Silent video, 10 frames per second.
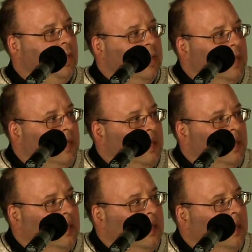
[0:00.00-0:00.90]
in the,
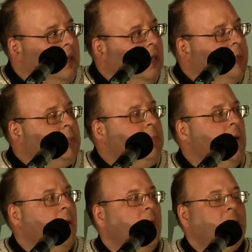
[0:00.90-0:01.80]
the, the depths of my
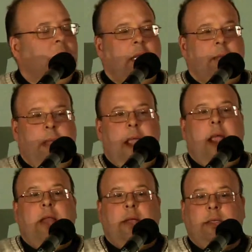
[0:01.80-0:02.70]
heart that the
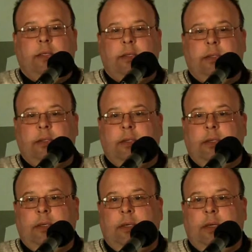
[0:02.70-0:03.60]
companions
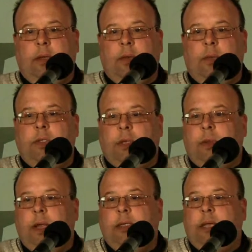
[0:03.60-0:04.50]
was the
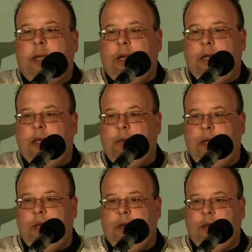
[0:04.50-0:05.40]
place I needed to
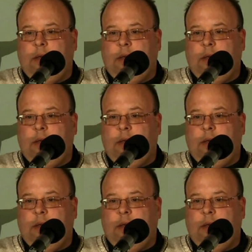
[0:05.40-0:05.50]
be.